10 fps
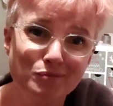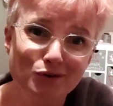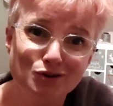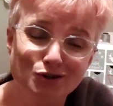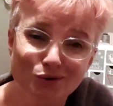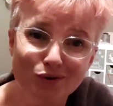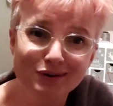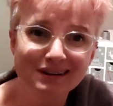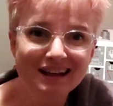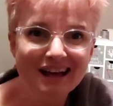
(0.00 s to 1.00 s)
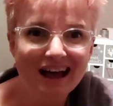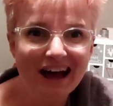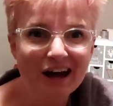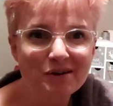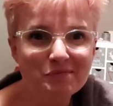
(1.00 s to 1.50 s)
I'm not sure.
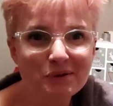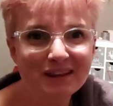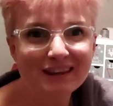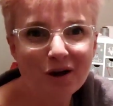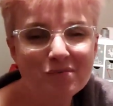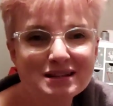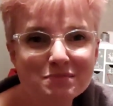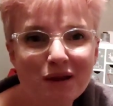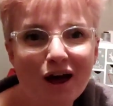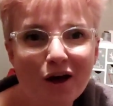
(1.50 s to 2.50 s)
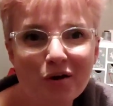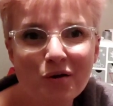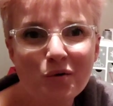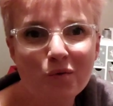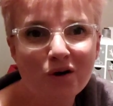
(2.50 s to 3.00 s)
Put in the comments
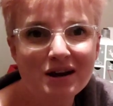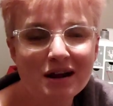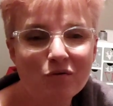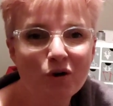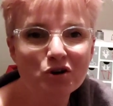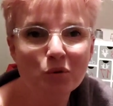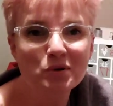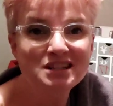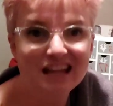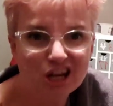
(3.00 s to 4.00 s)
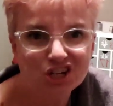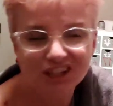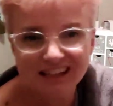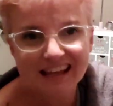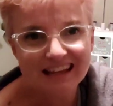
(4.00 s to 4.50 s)
below what your
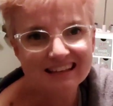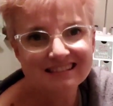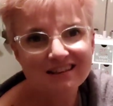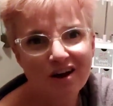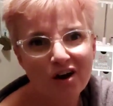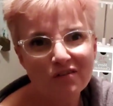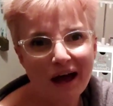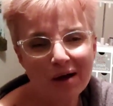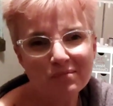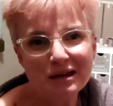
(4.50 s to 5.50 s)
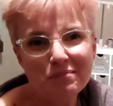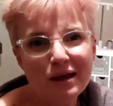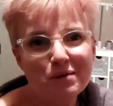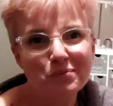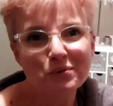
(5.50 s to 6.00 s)
prediction is of how many
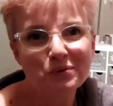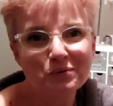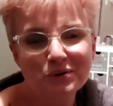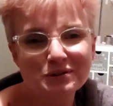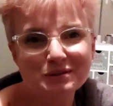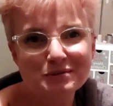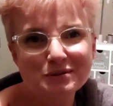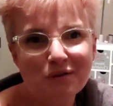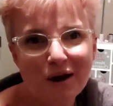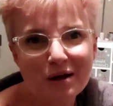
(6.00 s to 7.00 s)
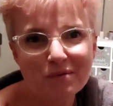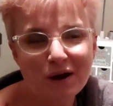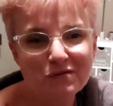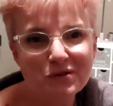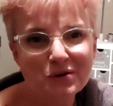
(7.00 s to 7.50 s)
people will subscribe
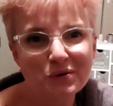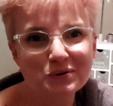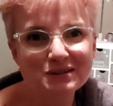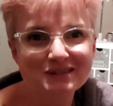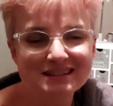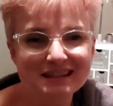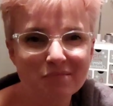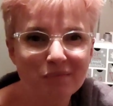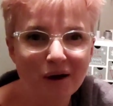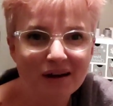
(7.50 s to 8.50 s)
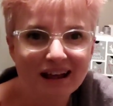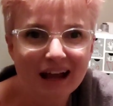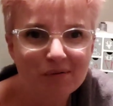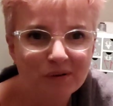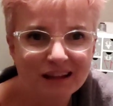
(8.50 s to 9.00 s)
over the course of December.
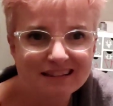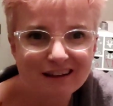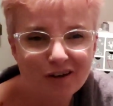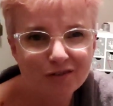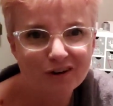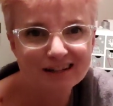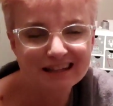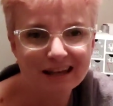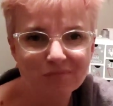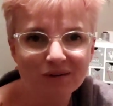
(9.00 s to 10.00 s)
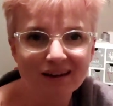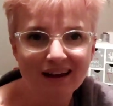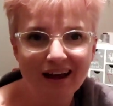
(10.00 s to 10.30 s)
Come on, let's go for it, team.